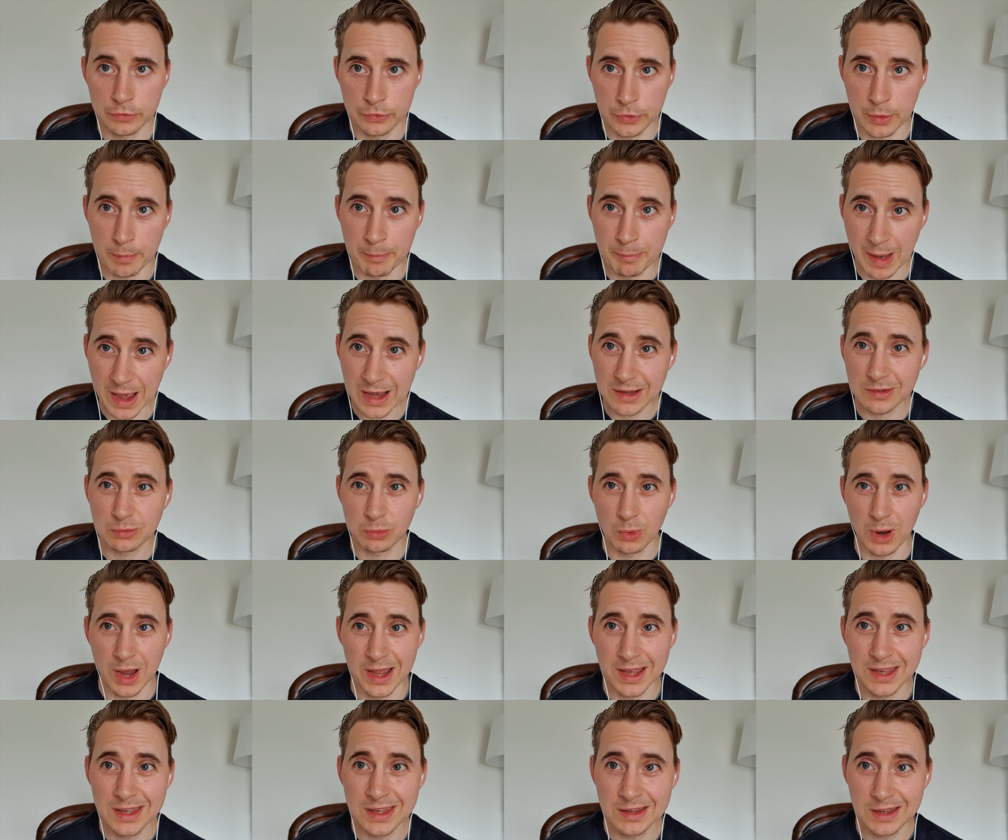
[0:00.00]
The best
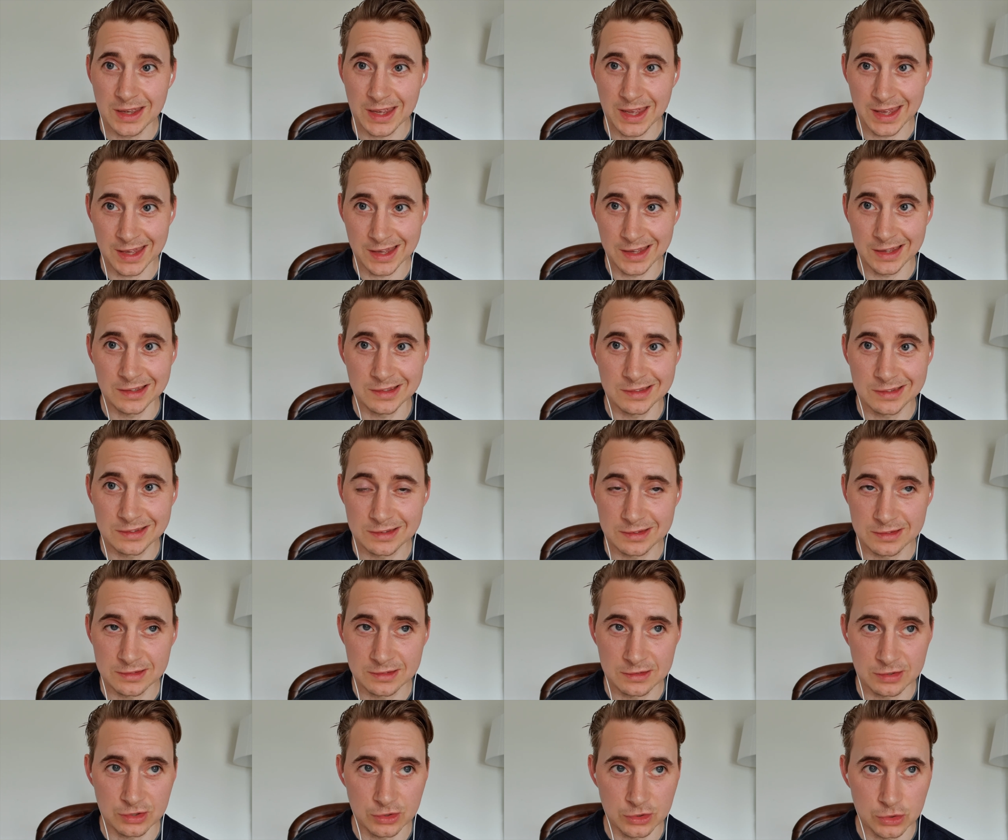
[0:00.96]
way is
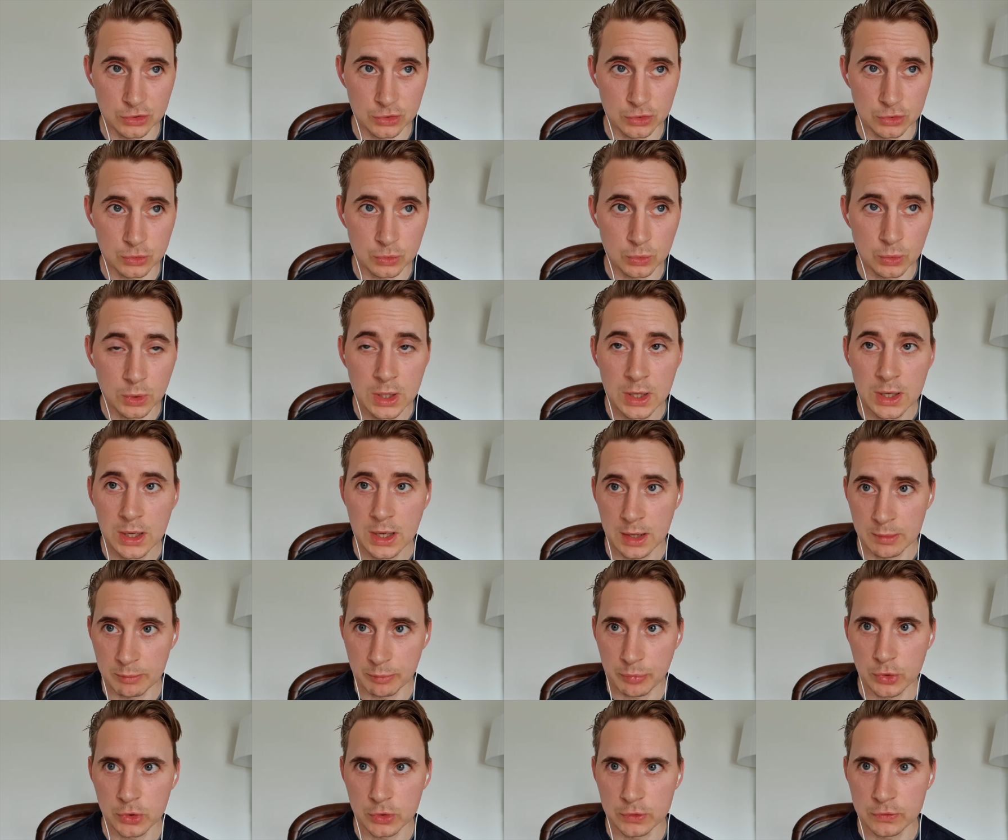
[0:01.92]
to
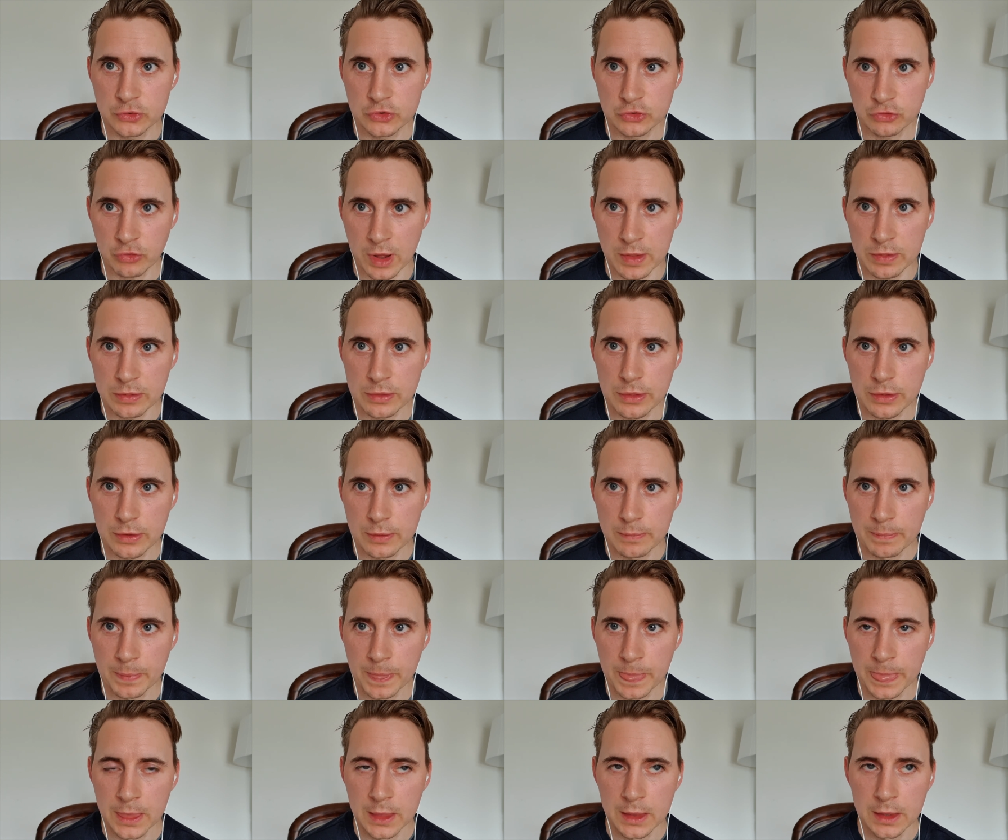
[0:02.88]
improve strength.
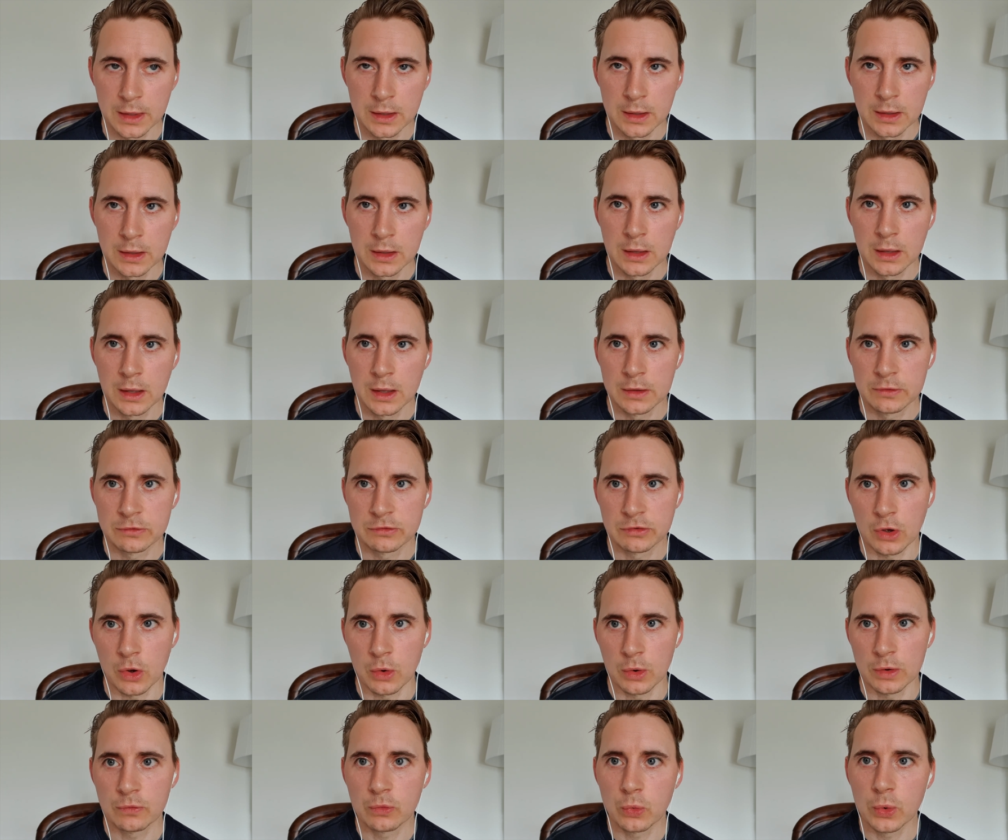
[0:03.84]

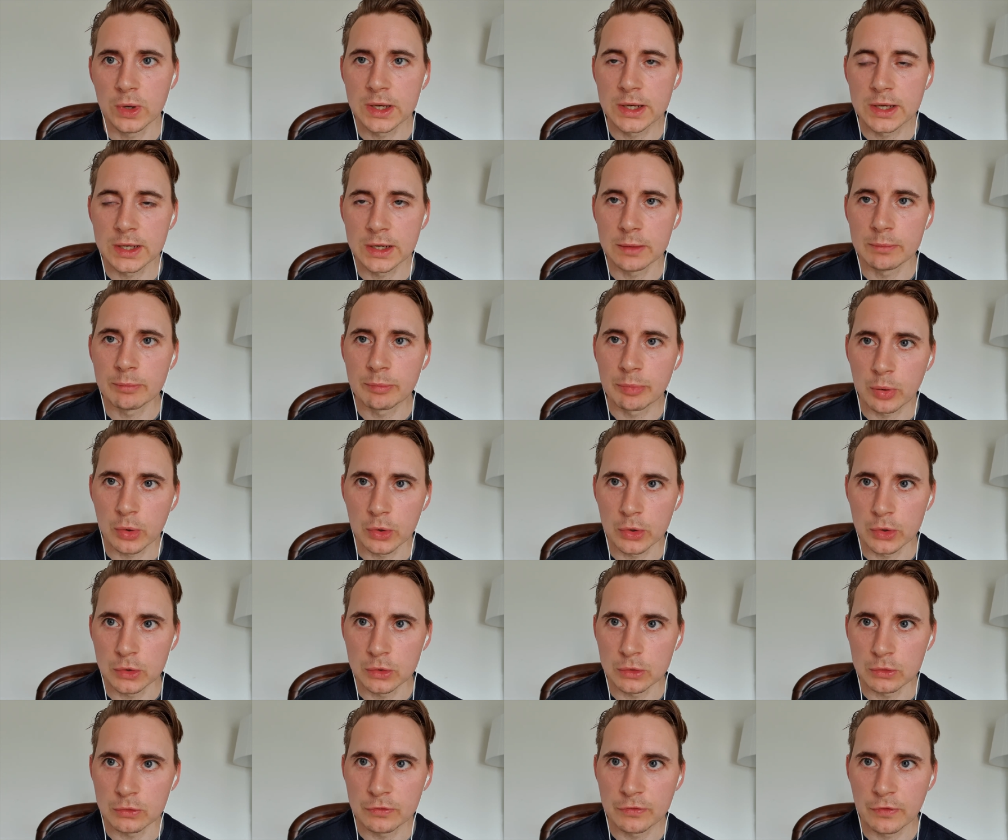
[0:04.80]
So, if we can
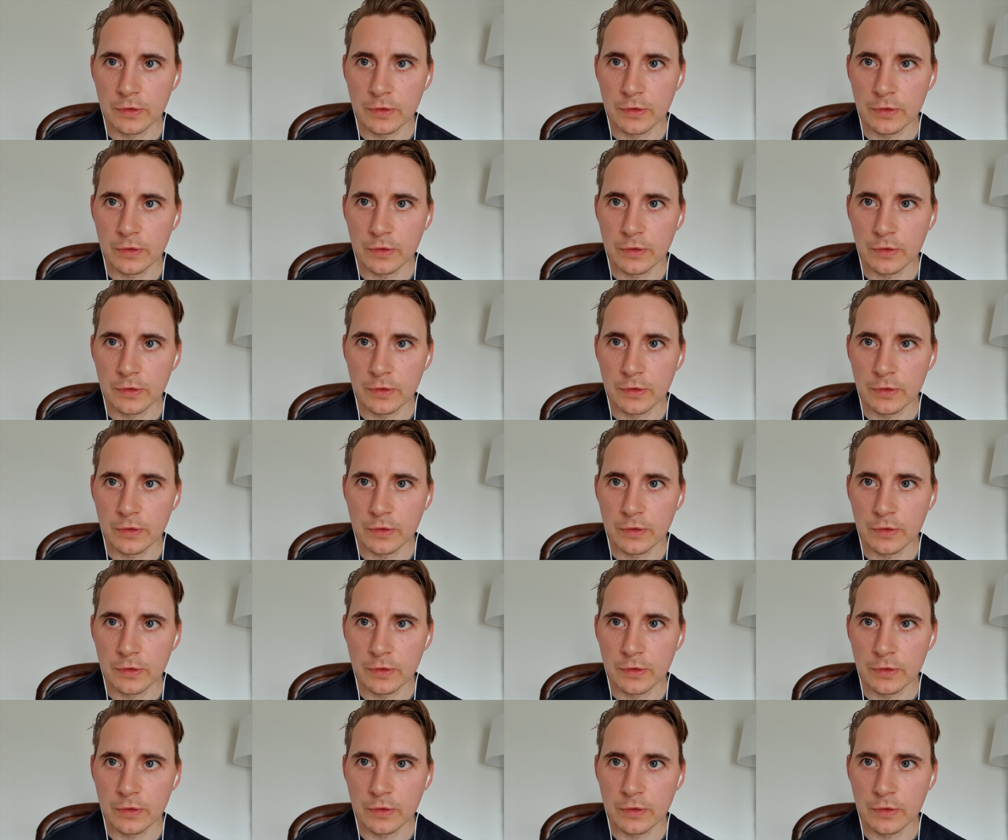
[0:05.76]
improve